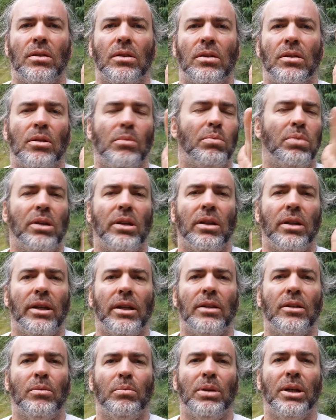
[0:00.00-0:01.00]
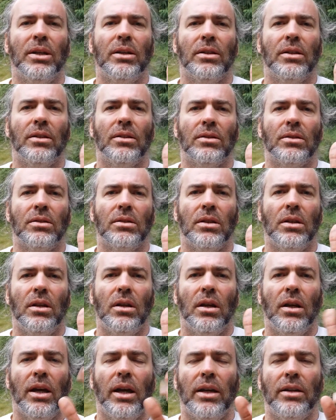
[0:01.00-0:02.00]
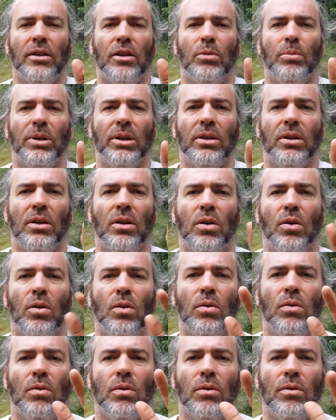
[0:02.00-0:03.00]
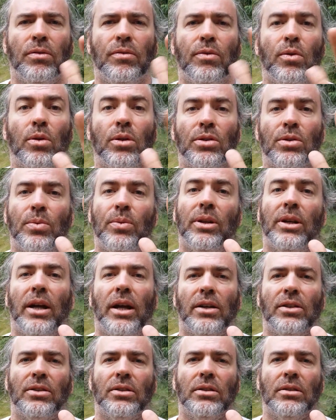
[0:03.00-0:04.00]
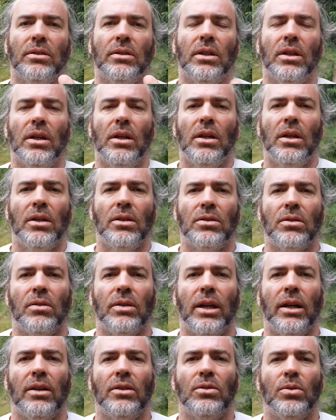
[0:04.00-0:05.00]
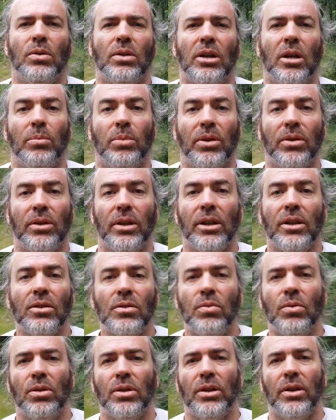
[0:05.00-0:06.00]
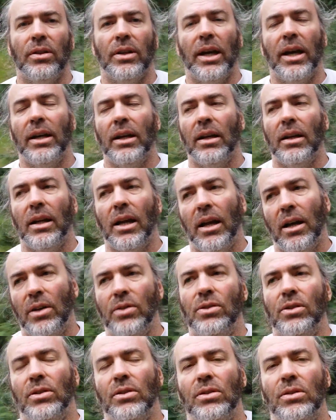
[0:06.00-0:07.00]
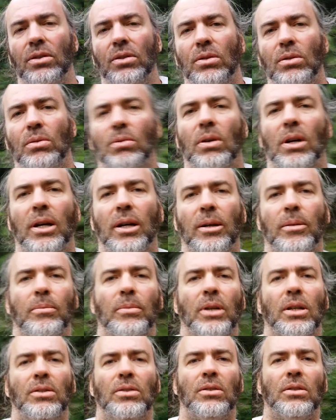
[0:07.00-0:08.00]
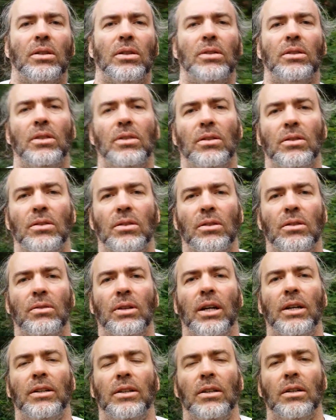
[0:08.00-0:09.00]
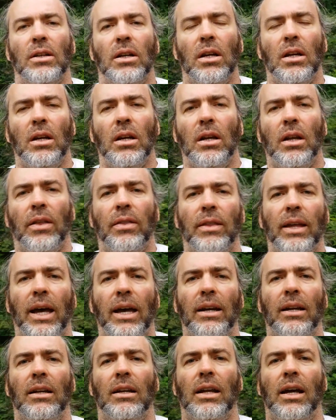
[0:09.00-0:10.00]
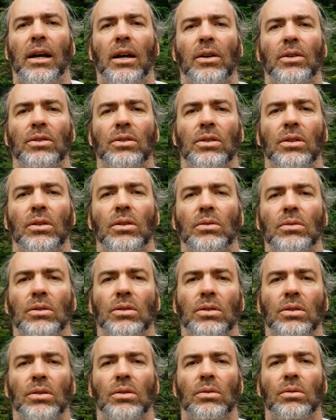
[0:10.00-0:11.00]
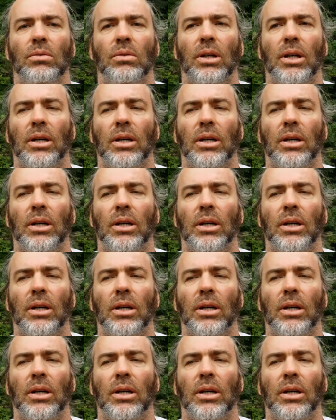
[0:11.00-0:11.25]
completely independent, and there'll be no force reaction. So that'll do a couple of things for you. That allows you to, I'll have to continue to turn around here. That allows you to